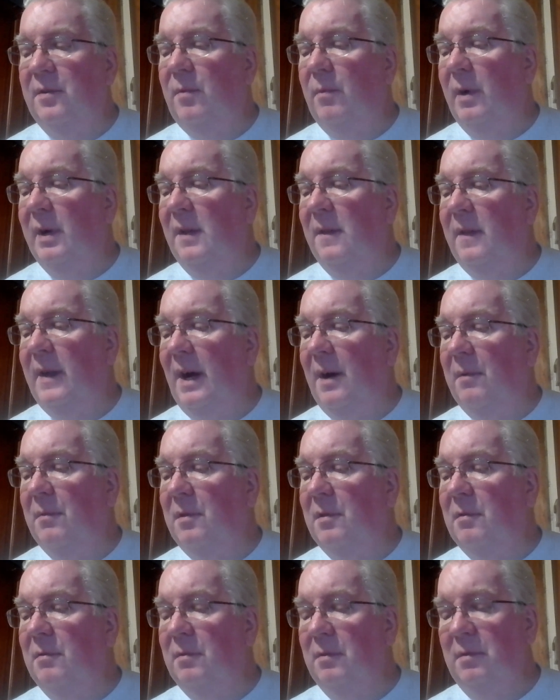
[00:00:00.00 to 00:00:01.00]
to
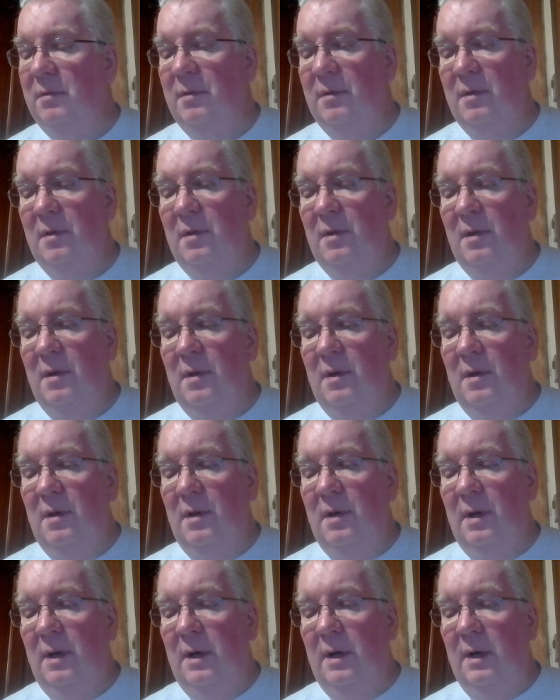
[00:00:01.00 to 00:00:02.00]
20,000.
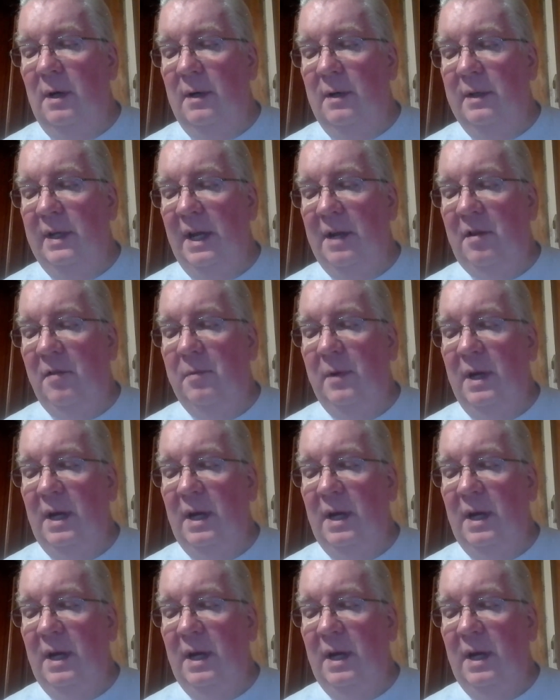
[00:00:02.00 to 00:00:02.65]
Next,